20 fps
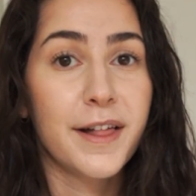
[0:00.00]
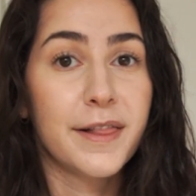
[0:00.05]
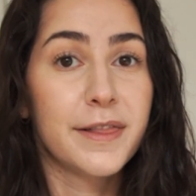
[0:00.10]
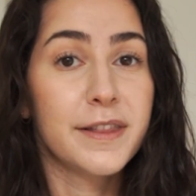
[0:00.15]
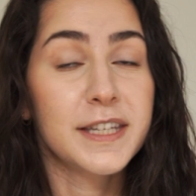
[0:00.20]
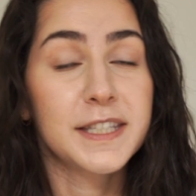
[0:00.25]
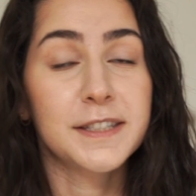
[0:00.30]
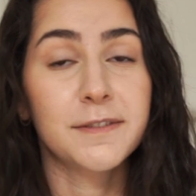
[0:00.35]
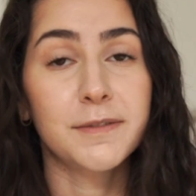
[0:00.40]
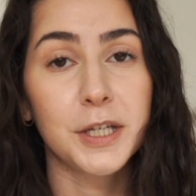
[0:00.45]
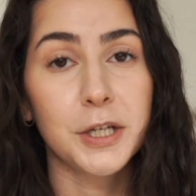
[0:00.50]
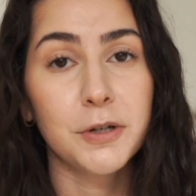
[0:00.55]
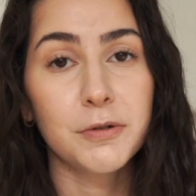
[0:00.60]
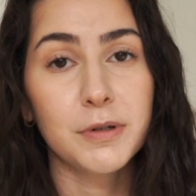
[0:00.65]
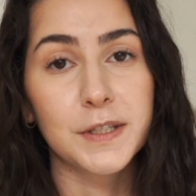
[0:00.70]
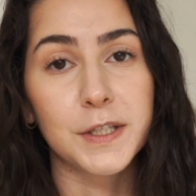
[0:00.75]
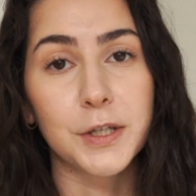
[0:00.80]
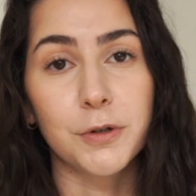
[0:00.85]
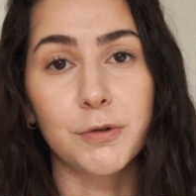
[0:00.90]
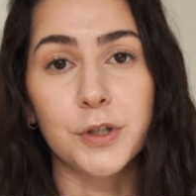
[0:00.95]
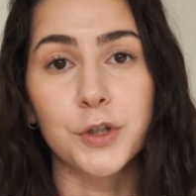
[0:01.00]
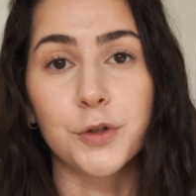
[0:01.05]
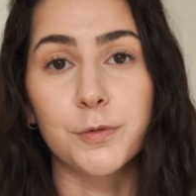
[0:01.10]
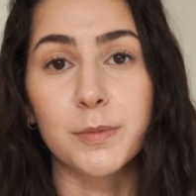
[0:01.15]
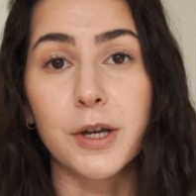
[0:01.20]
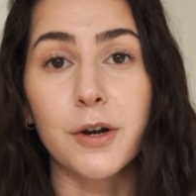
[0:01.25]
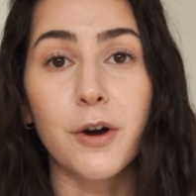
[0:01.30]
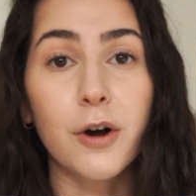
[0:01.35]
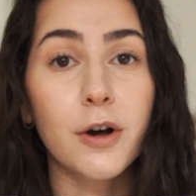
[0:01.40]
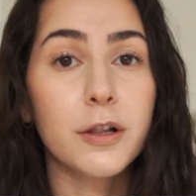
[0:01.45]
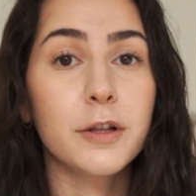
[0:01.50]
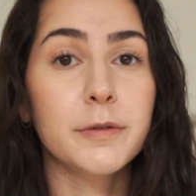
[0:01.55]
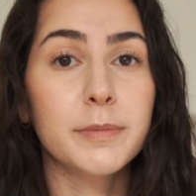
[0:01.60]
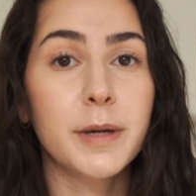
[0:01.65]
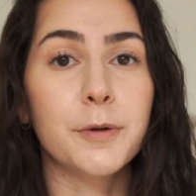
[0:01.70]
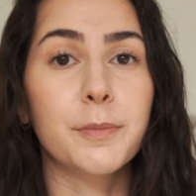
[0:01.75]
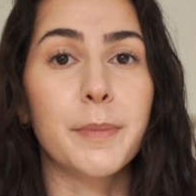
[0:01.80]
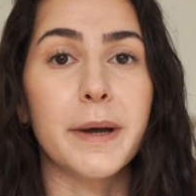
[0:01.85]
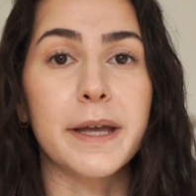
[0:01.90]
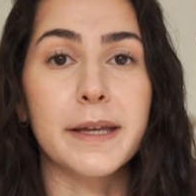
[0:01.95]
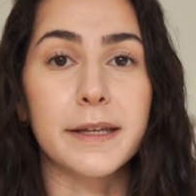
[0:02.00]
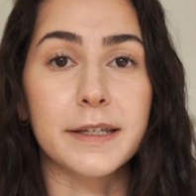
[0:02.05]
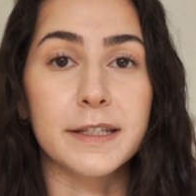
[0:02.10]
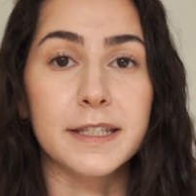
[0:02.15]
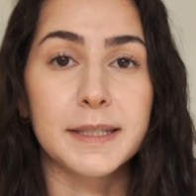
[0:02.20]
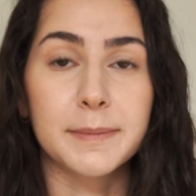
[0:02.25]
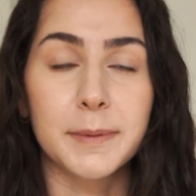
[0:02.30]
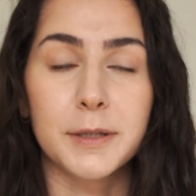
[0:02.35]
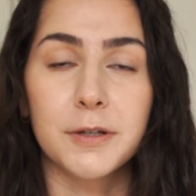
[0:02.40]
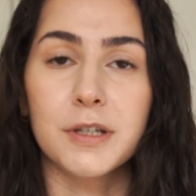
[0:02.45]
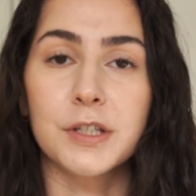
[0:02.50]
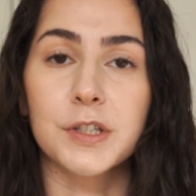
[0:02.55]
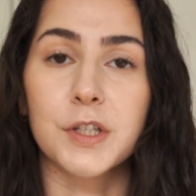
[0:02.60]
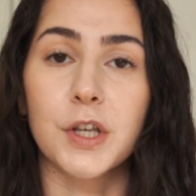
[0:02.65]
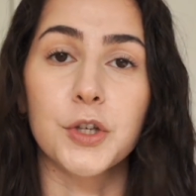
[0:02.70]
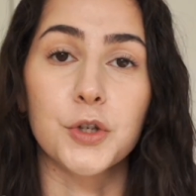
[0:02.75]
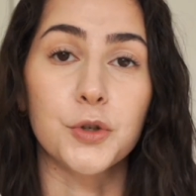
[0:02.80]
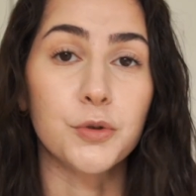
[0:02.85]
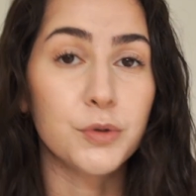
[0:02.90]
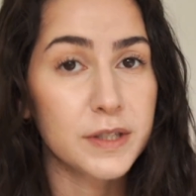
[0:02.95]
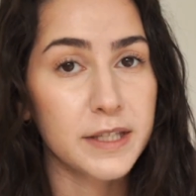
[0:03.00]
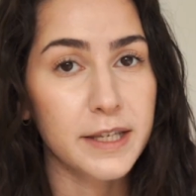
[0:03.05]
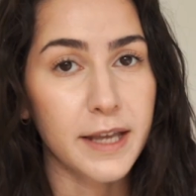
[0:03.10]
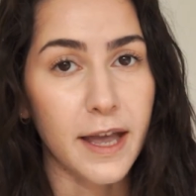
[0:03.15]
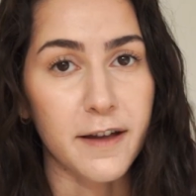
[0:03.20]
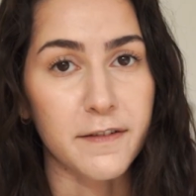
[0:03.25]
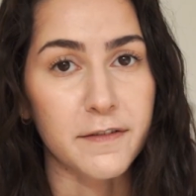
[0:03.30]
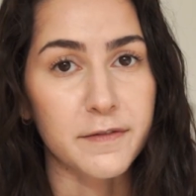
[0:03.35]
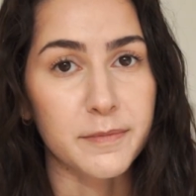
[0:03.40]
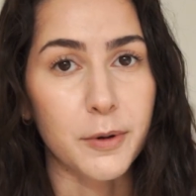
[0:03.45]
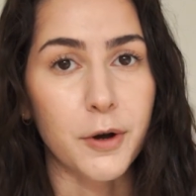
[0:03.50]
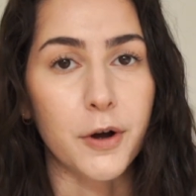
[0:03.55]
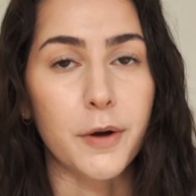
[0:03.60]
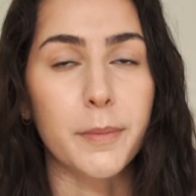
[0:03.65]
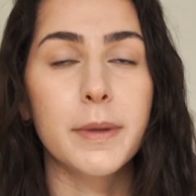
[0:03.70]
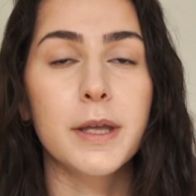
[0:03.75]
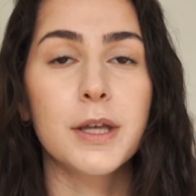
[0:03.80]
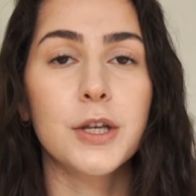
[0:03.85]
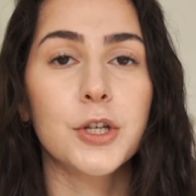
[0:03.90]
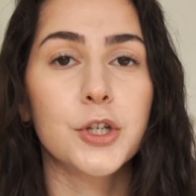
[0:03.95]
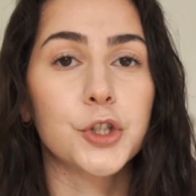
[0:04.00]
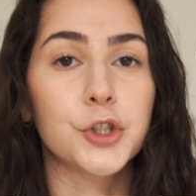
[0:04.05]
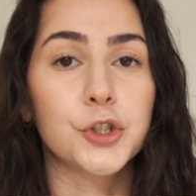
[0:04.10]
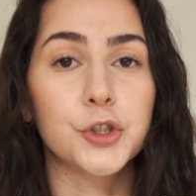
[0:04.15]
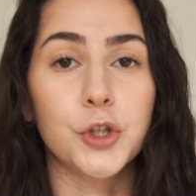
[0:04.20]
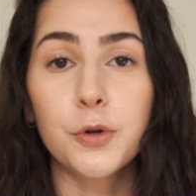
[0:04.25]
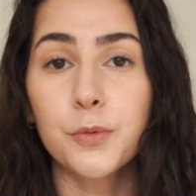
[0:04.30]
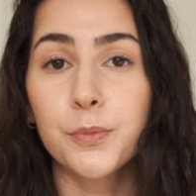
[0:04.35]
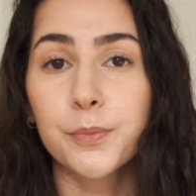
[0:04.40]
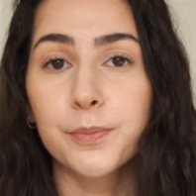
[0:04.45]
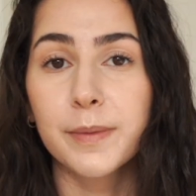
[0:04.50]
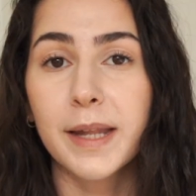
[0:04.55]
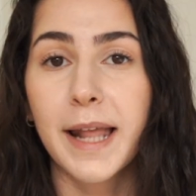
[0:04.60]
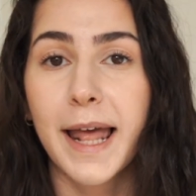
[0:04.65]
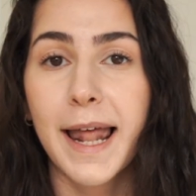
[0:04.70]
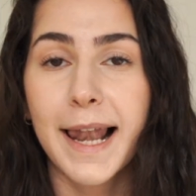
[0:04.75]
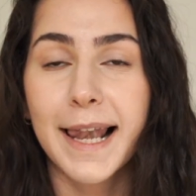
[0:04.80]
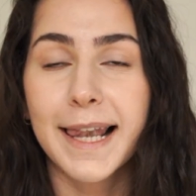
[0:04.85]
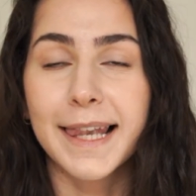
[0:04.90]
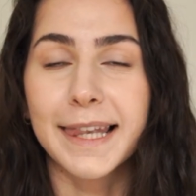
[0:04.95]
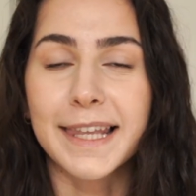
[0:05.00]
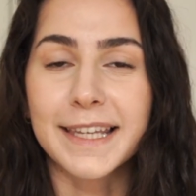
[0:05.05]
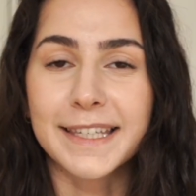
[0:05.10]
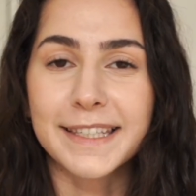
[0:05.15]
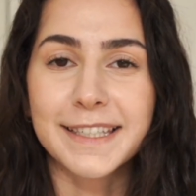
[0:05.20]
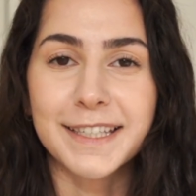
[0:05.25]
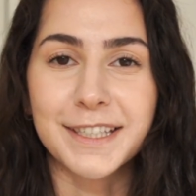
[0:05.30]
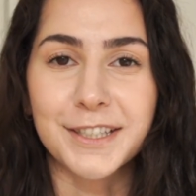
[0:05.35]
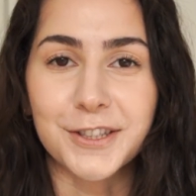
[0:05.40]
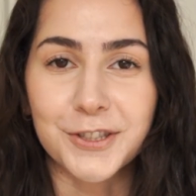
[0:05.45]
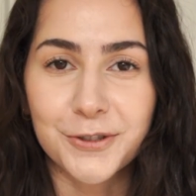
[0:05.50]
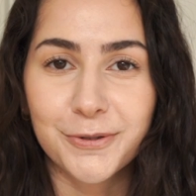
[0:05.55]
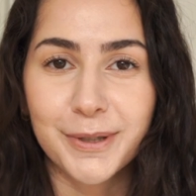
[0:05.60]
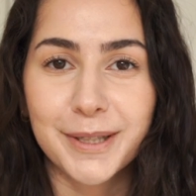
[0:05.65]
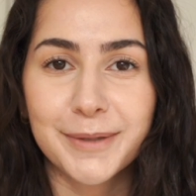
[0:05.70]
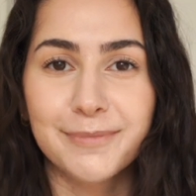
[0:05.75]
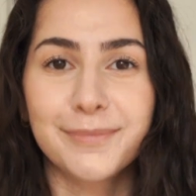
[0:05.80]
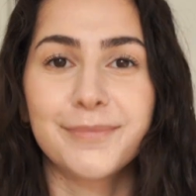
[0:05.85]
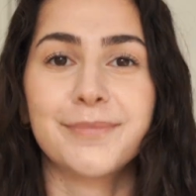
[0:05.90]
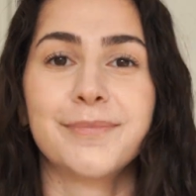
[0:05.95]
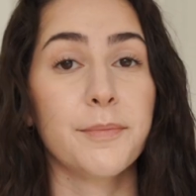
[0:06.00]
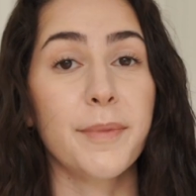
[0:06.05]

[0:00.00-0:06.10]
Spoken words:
This video is going to be all about my experience using F-Balm, so let's get into it.